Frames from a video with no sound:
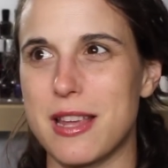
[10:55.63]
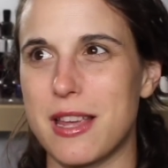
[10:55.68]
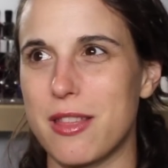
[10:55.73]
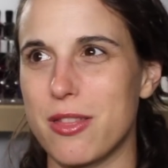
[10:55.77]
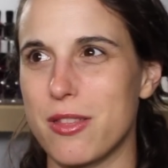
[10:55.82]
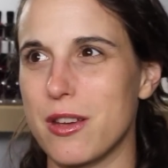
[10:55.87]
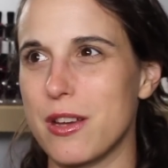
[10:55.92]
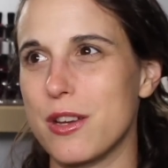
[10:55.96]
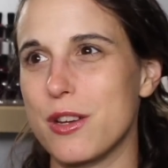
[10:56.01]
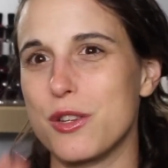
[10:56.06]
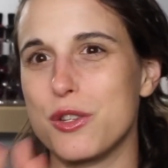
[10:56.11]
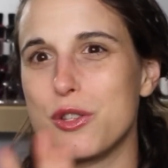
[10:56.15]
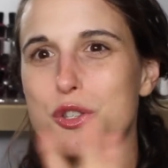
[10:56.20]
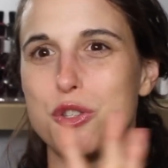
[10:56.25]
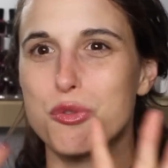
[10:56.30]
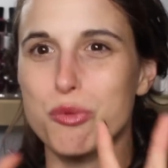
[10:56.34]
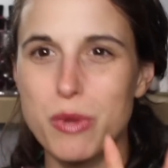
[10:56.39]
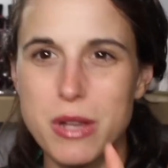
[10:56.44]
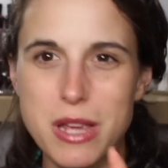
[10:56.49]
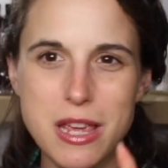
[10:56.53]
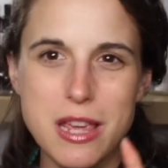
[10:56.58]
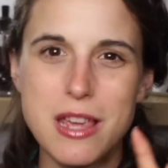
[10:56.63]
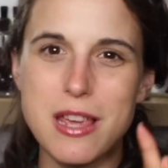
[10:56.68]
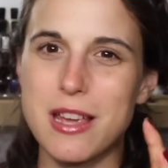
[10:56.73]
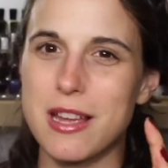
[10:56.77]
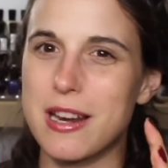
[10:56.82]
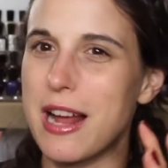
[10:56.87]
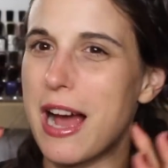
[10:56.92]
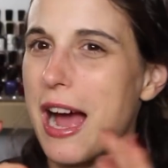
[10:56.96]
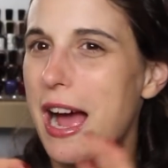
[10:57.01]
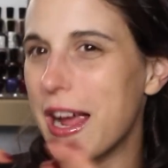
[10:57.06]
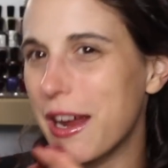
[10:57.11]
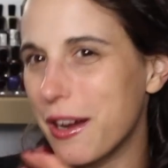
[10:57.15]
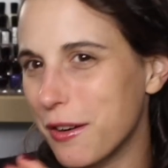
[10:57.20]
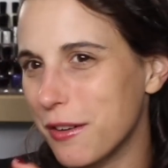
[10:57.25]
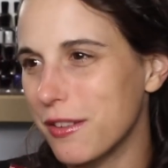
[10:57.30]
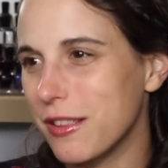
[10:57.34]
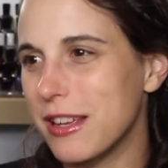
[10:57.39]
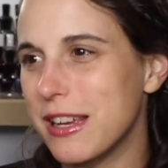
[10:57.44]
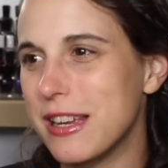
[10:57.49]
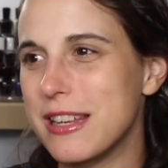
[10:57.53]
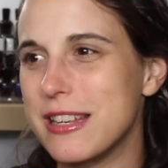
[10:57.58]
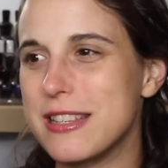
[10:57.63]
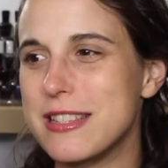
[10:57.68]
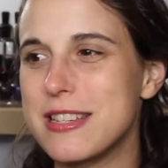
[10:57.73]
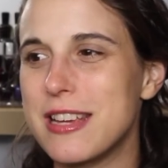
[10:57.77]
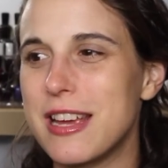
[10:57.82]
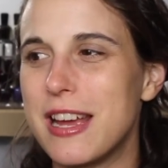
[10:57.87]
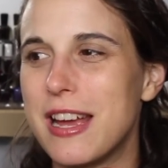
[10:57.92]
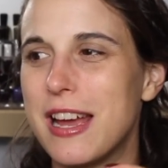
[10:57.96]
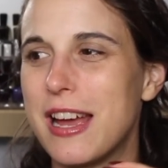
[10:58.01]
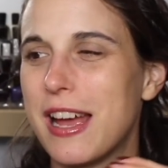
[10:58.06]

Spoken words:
like the Dree and Ireland,